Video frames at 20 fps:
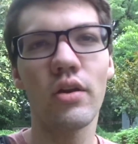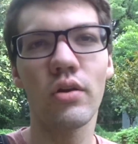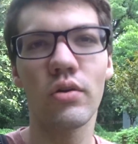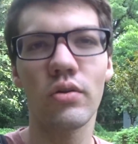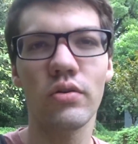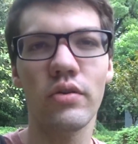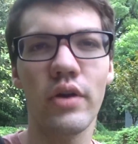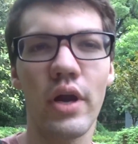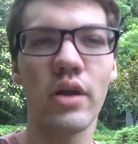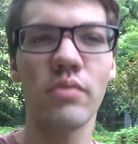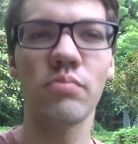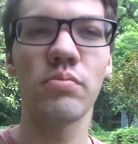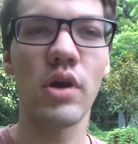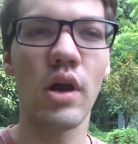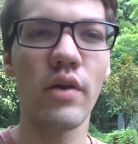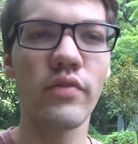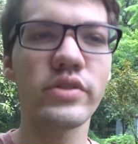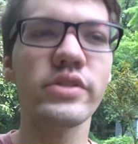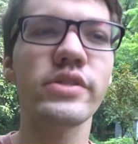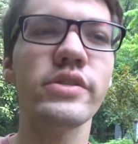Hunan
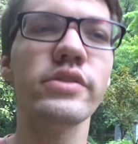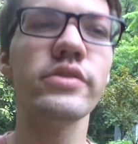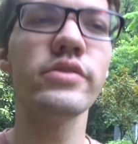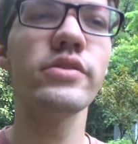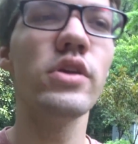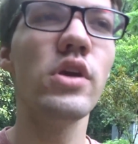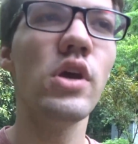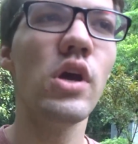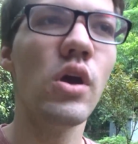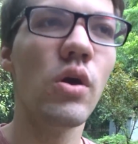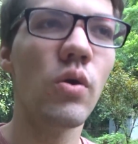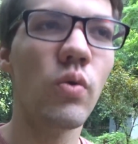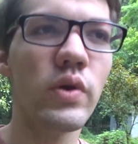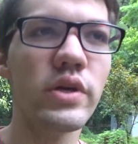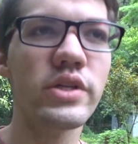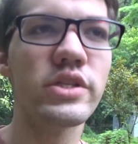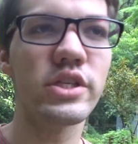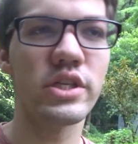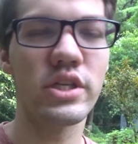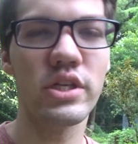provinces,
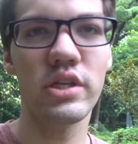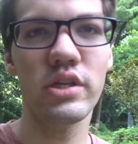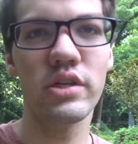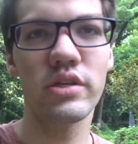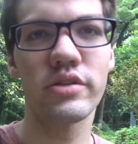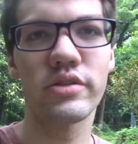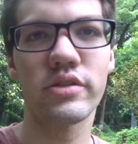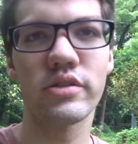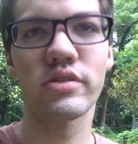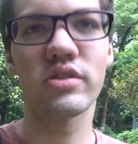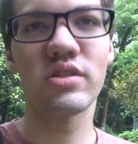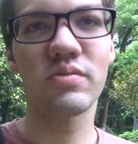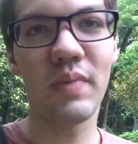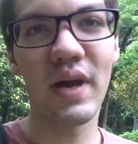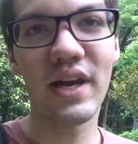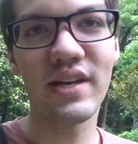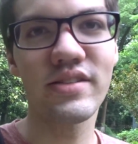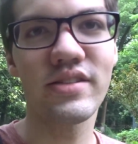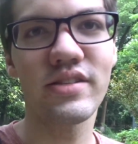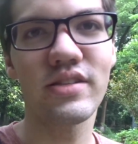which is
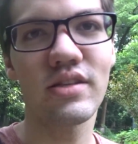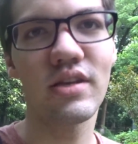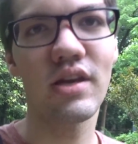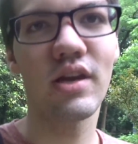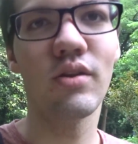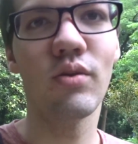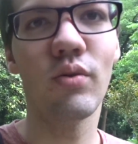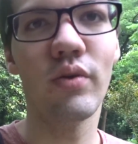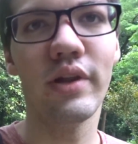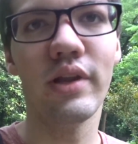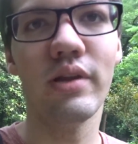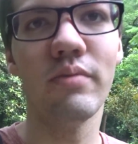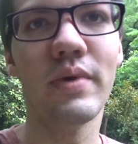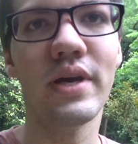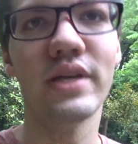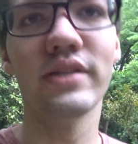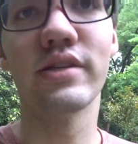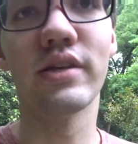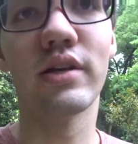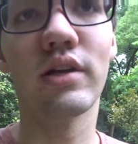spicy and oily
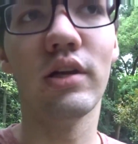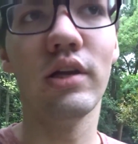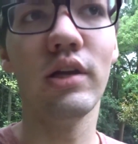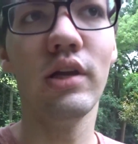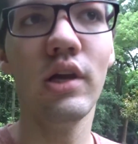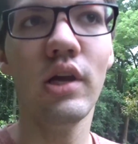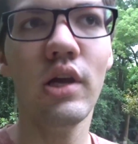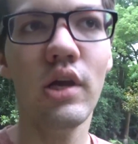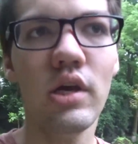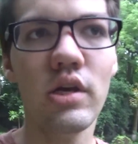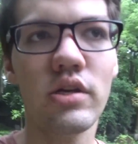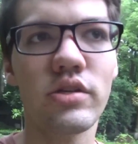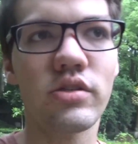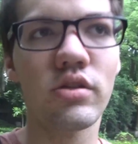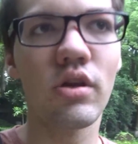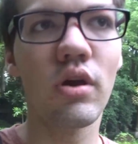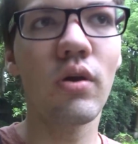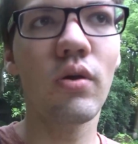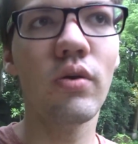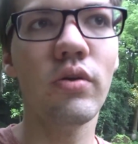basically.
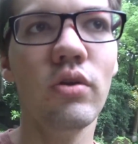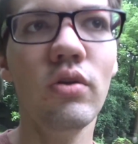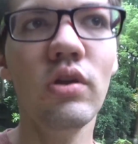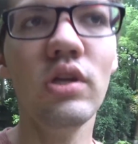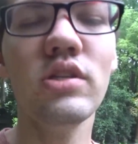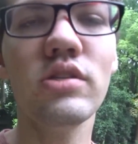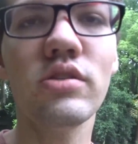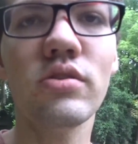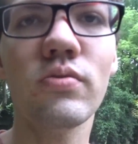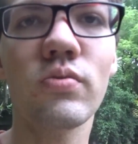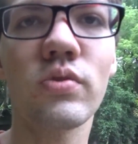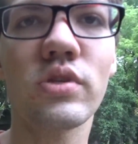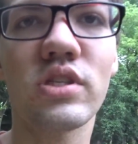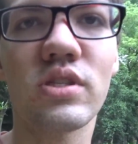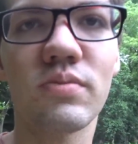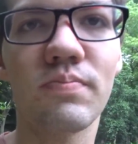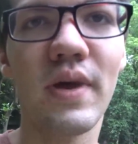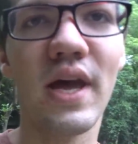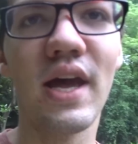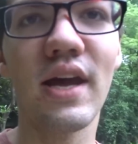So you need to
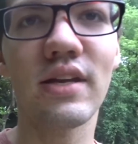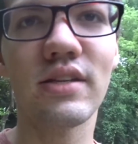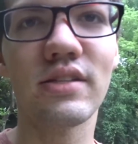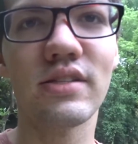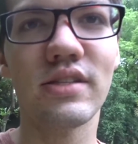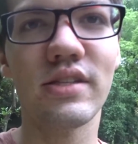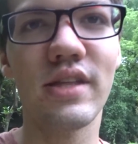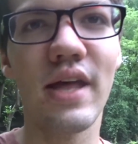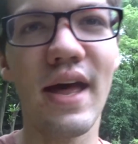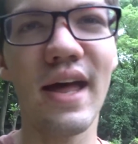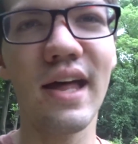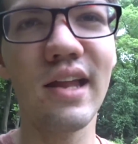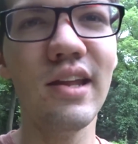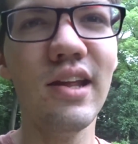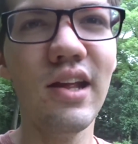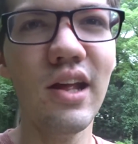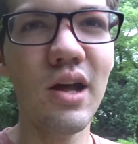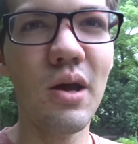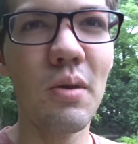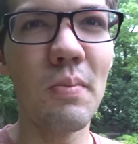expect that
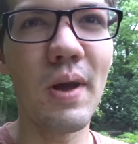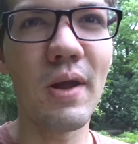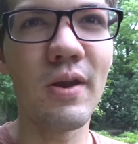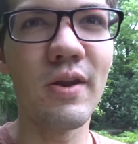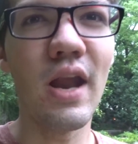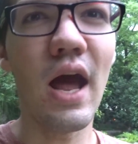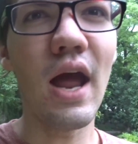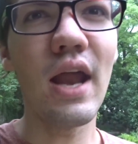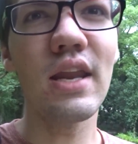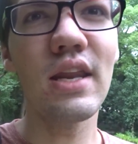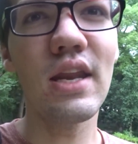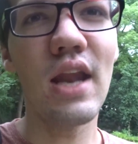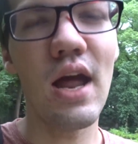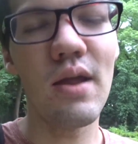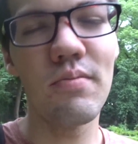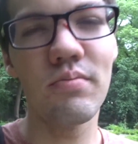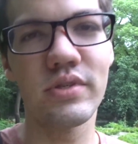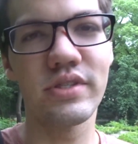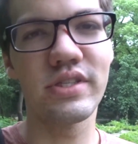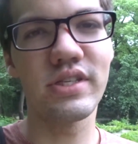about
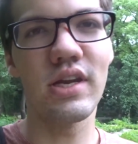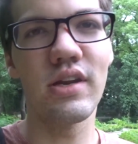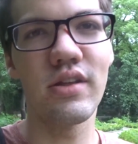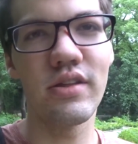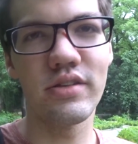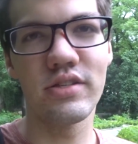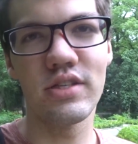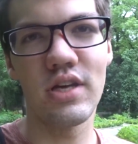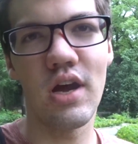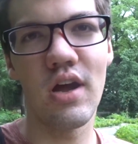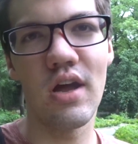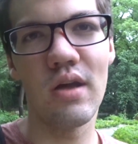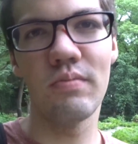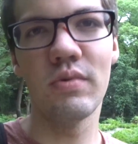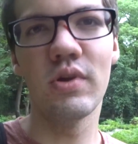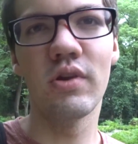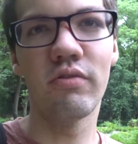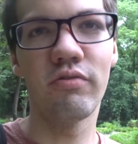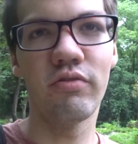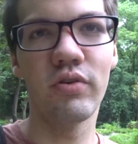99% of the time
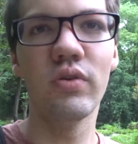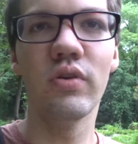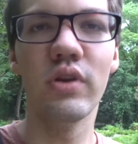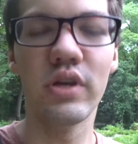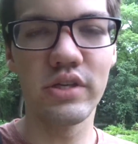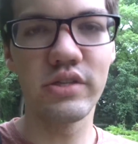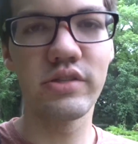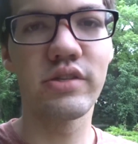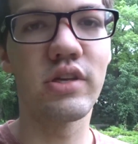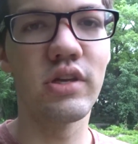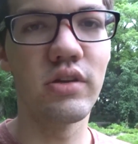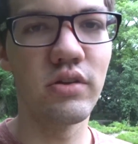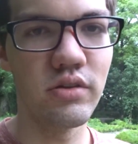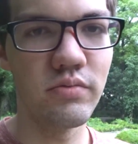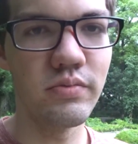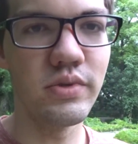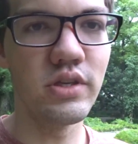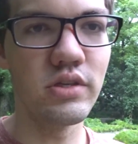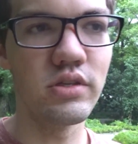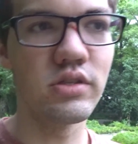your food is going
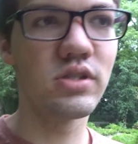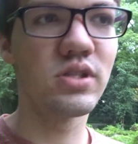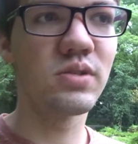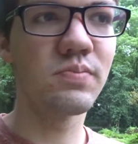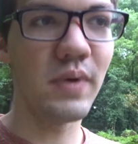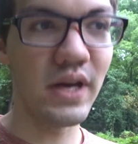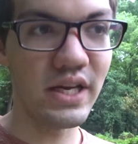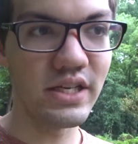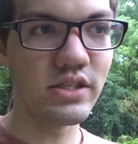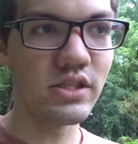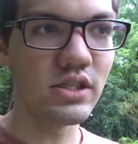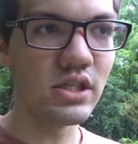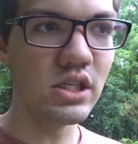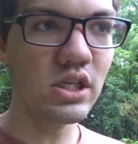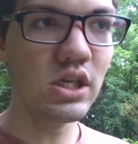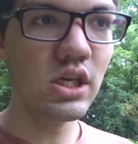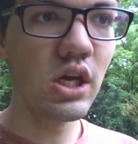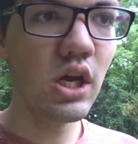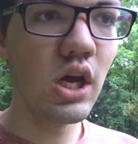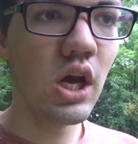to be spicy.
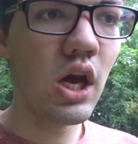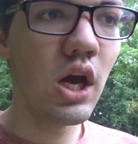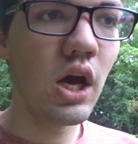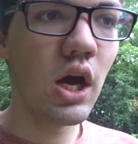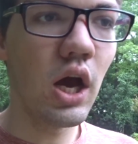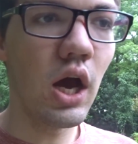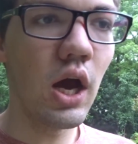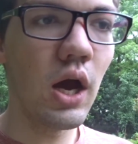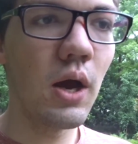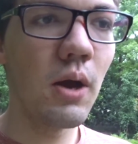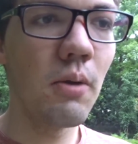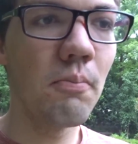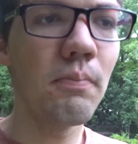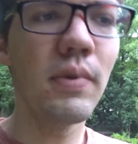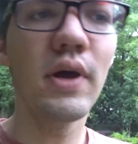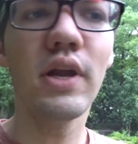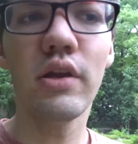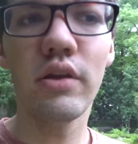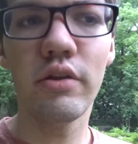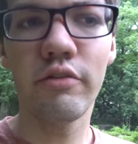
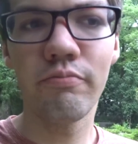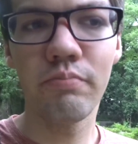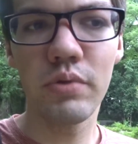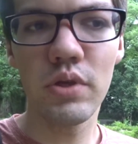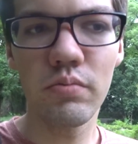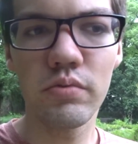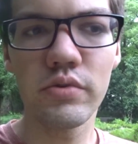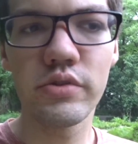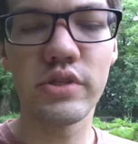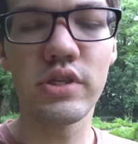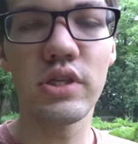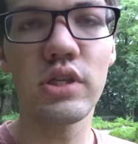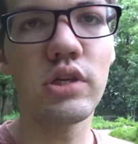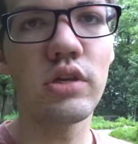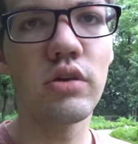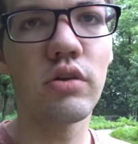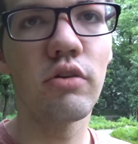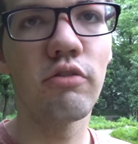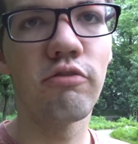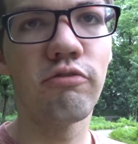But if people see that
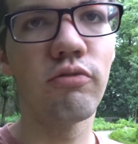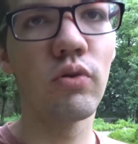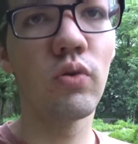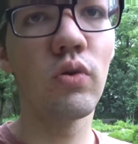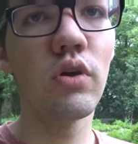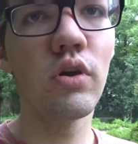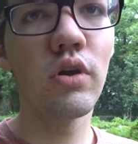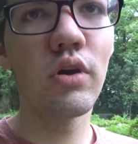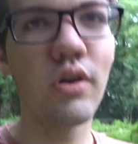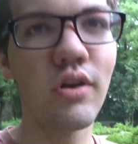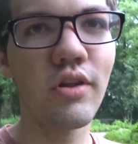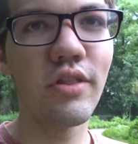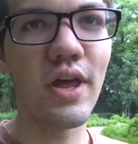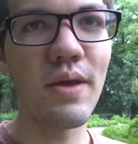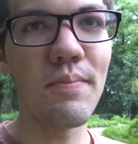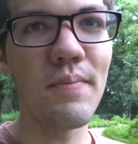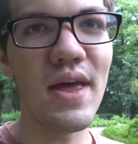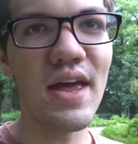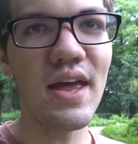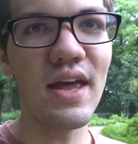you're a foreigner, they
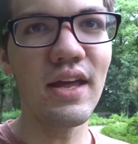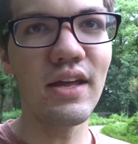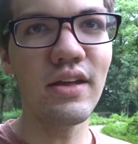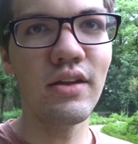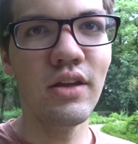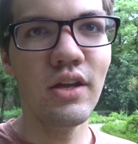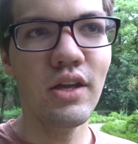may